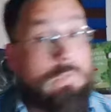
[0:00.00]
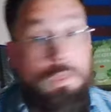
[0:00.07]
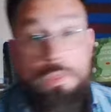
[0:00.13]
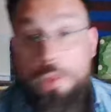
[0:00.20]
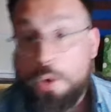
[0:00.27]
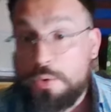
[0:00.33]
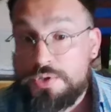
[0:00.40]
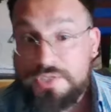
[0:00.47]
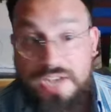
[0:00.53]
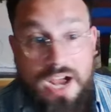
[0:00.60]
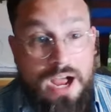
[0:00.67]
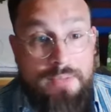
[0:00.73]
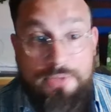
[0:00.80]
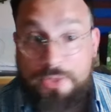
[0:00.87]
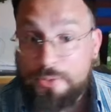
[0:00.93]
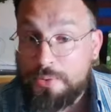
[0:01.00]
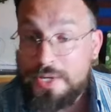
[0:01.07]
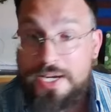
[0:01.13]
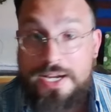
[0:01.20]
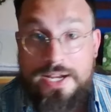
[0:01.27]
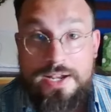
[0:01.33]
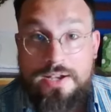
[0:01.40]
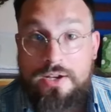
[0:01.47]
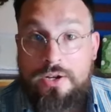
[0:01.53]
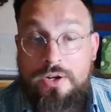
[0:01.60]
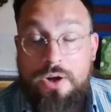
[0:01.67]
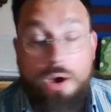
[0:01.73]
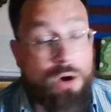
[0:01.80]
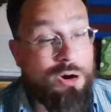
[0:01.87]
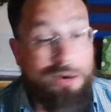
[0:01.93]
those top three
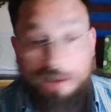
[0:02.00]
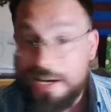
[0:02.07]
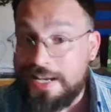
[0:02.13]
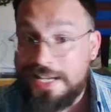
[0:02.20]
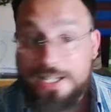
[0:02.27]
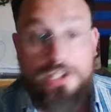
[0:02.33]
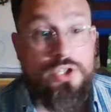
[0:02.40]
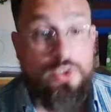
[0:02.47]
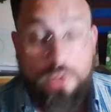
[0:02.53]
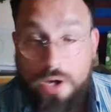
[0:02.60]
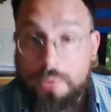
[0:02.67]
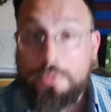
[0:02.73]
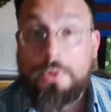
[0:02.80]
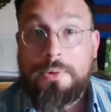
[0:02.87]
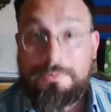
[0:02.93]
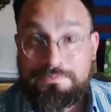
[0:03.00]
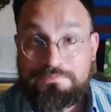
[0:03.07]
are in trouble.